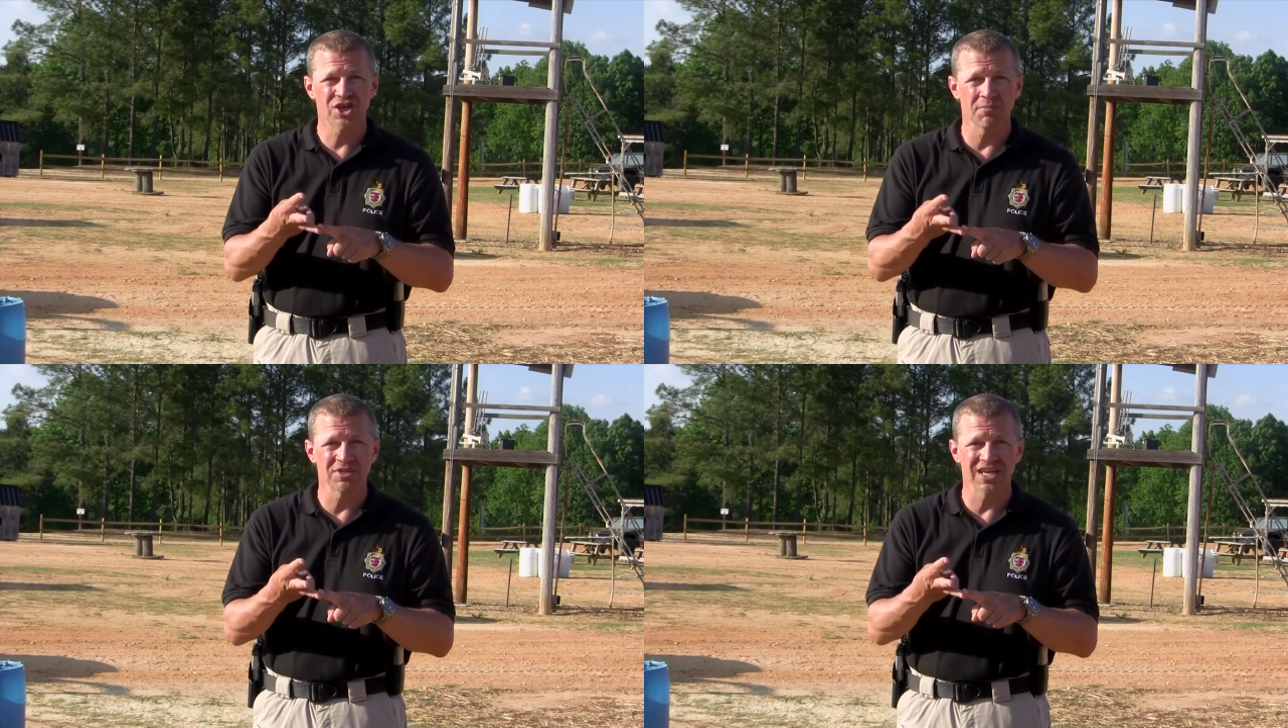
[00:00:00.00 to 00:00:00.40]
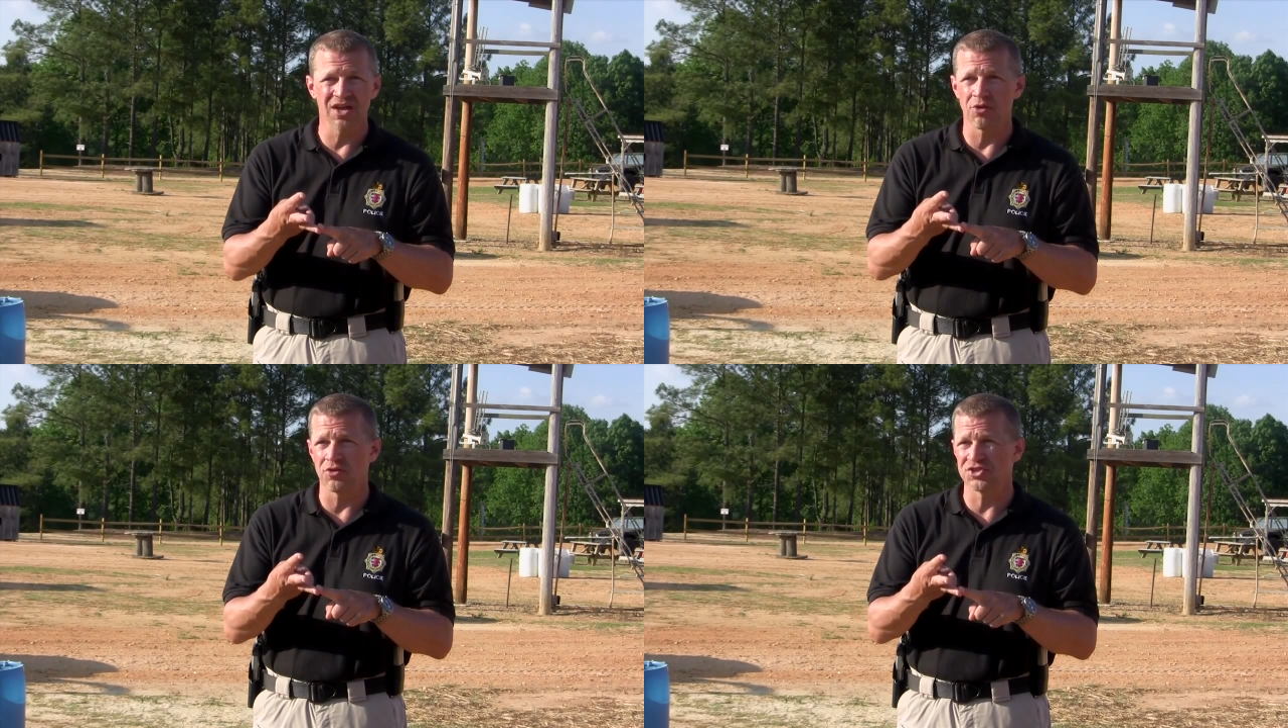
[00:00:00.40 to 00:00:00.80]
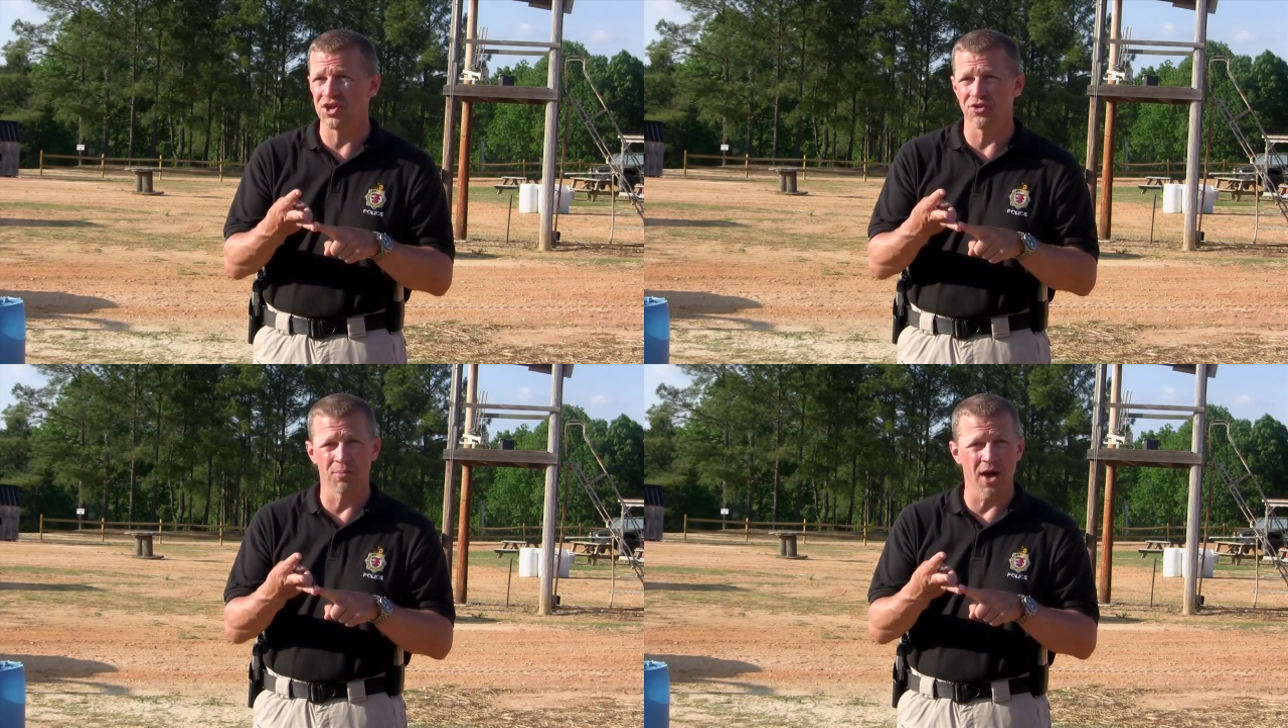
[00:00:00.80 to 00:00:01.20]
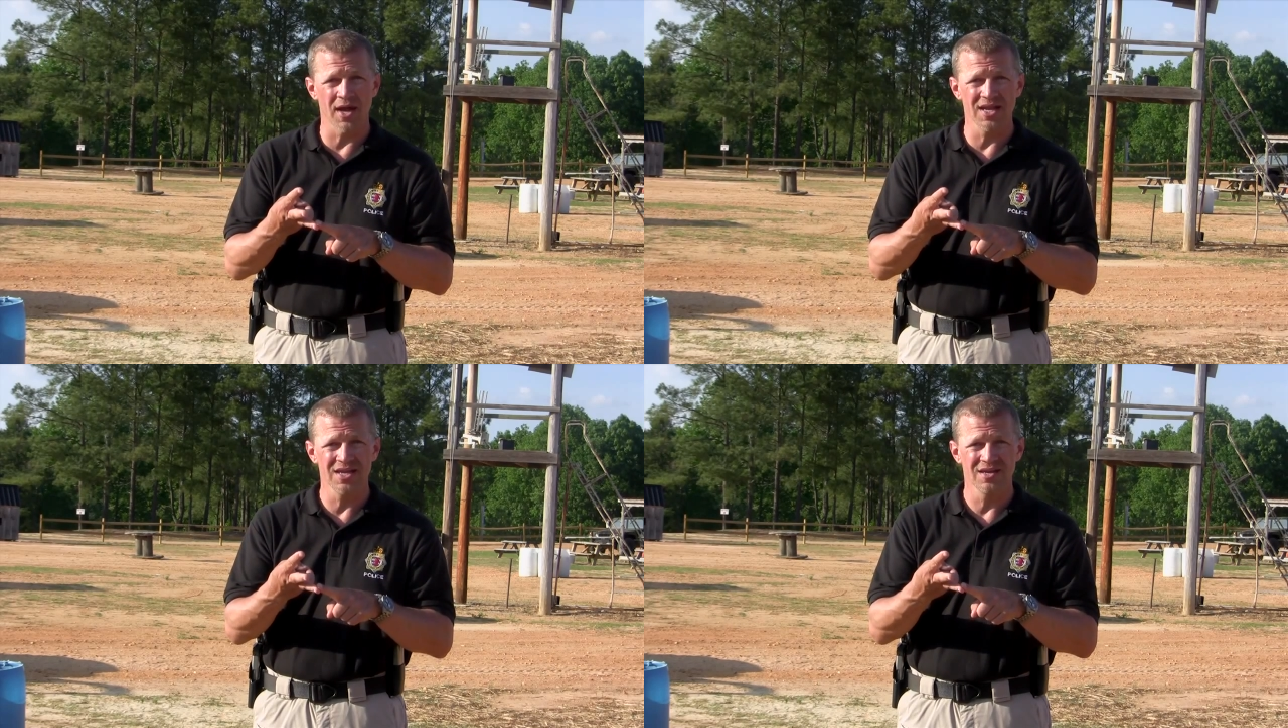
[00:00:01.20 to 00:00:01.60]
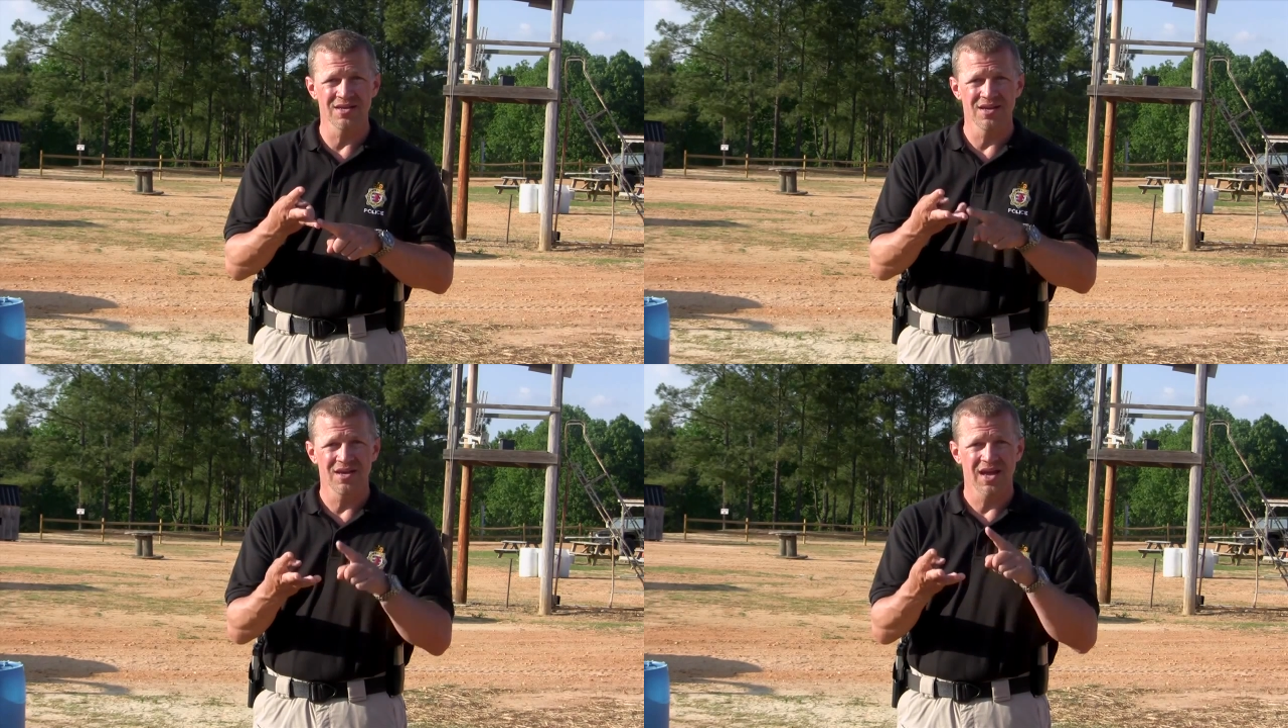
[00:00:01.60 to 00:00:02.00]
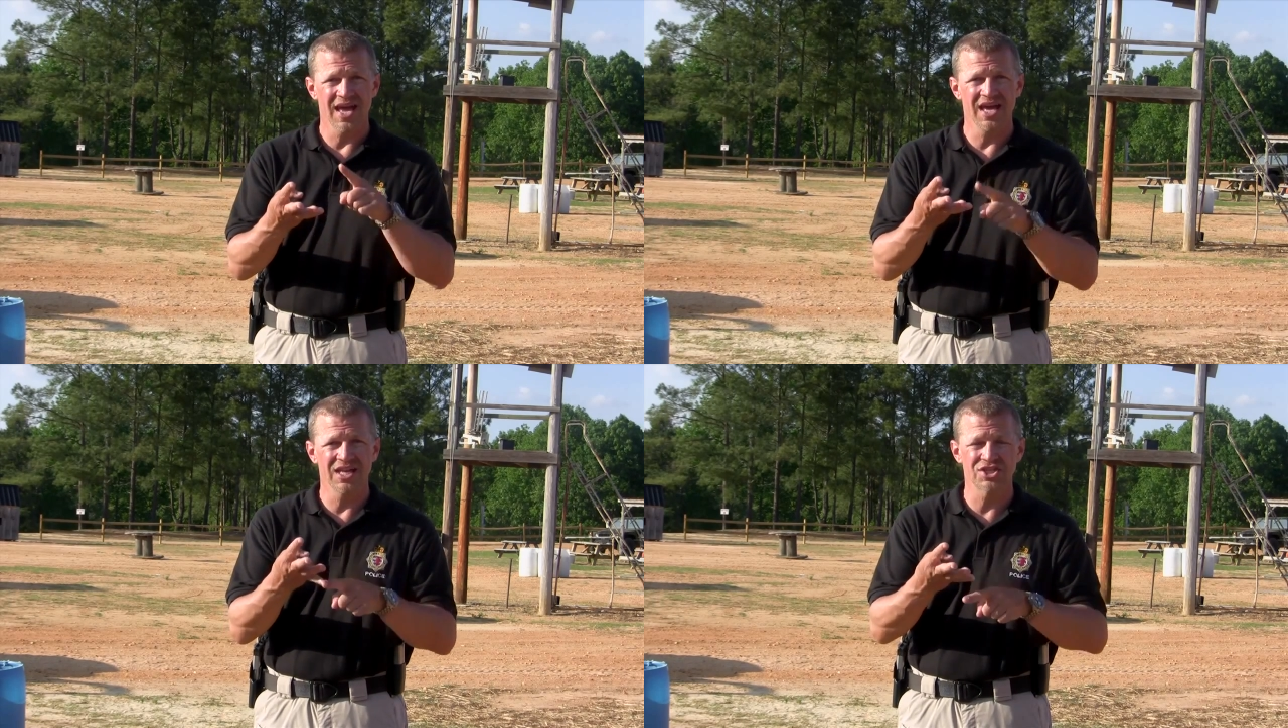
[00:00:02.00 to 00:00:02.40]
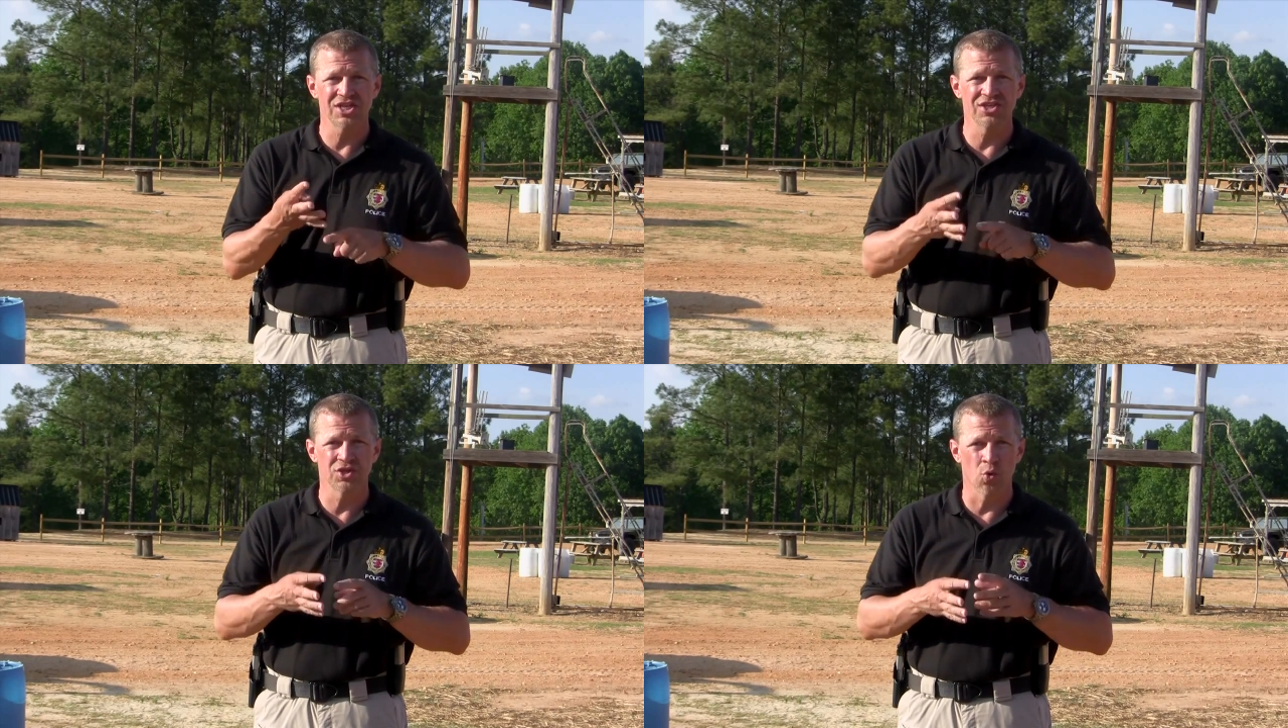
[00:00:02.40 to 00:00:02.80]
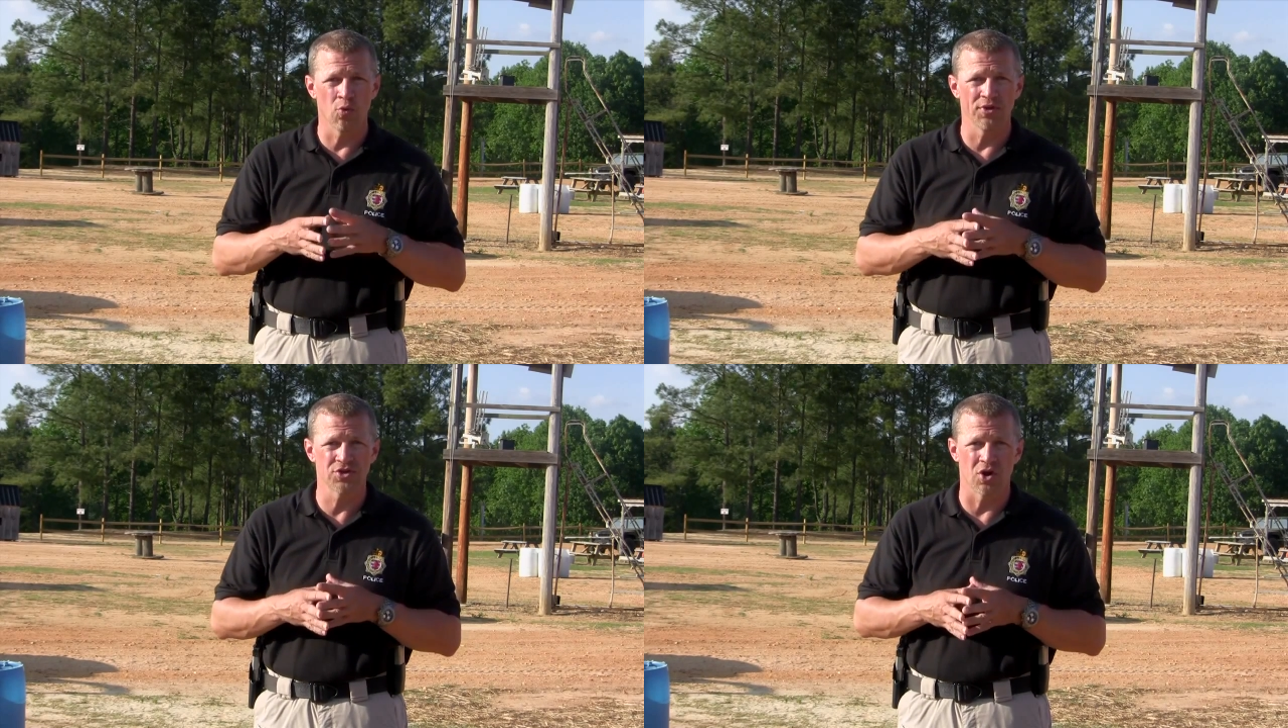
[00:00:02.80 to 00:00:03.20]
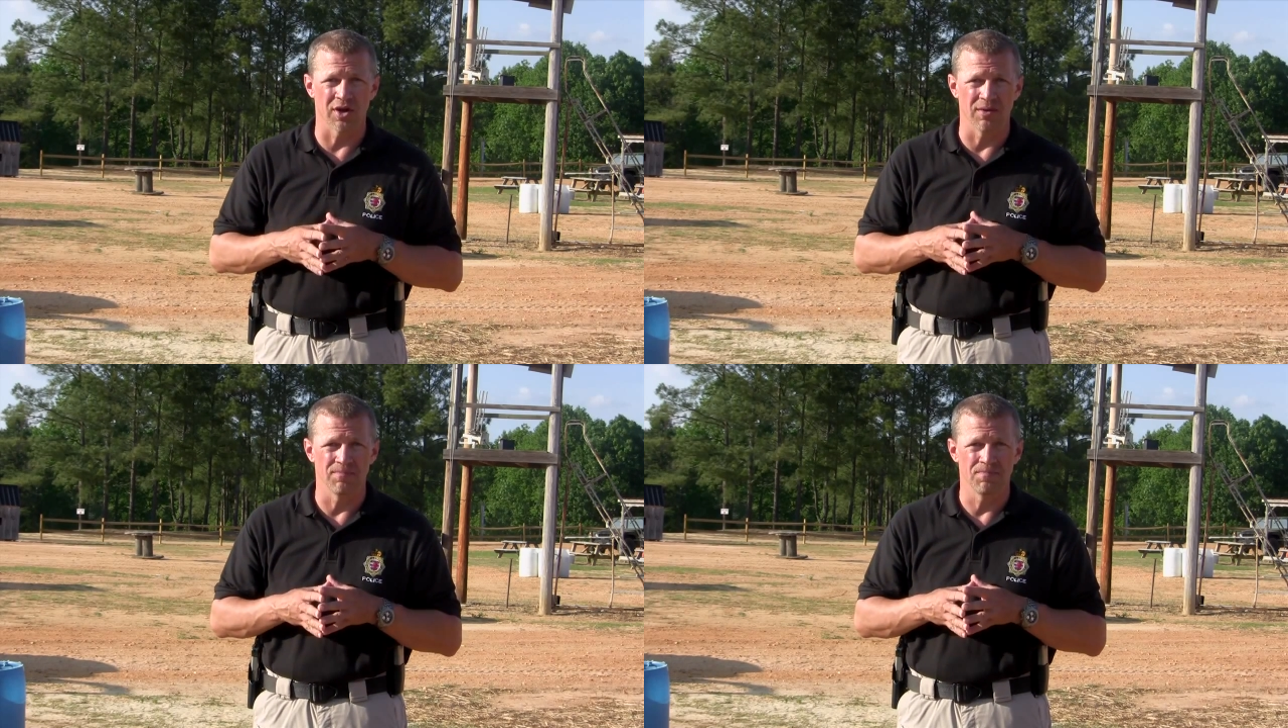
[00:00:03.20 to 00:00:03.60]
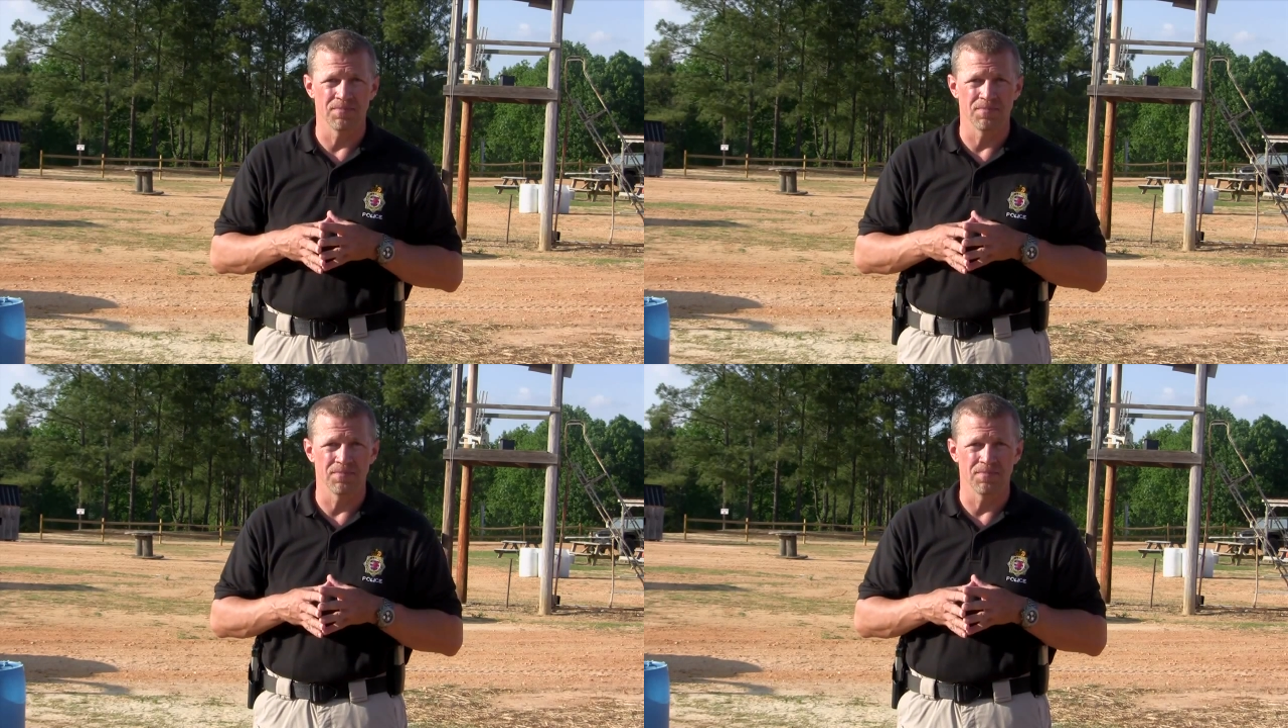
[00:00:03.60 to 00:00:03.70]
come together at the center of the body and extend toward the target.